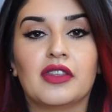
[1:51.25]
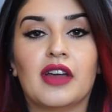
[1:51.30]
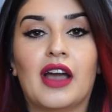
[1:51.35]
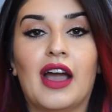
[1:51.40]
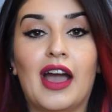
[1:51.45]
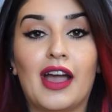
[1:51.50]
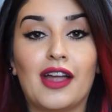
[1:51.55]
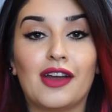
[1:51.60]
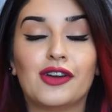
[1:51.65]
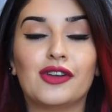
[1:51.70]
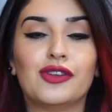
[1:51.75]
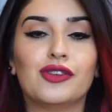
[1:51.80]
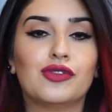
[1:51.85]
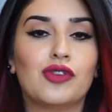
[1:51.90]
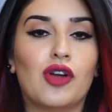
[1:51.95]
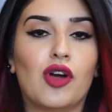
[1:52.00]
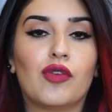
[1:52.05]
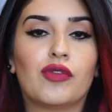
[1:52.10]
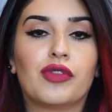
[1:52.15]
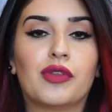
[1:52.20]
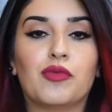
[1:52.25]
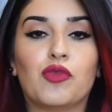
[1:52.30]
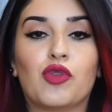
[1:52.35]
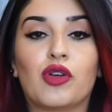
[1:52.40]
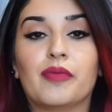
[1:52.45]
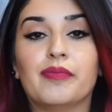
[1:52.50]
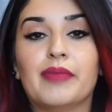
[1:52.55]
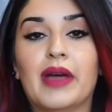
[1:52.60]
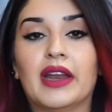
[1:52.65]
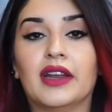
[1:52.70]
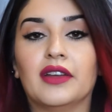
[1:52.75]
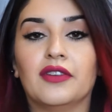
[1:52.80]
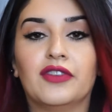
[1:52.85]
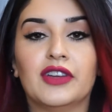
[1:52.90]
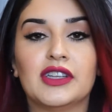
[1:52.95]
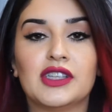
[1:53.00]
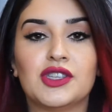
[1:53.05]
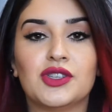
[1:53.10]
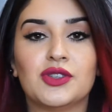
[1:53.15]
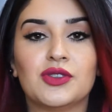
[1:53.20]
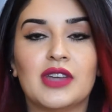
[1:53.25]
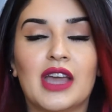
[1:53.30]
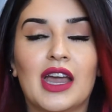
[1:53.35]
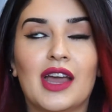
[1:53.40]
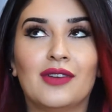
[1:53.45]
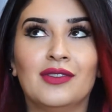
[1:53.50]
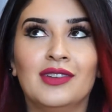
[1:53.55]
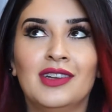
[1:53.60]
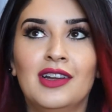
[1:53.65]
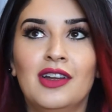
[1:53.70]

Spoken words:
the higher you go, the more benefits you get.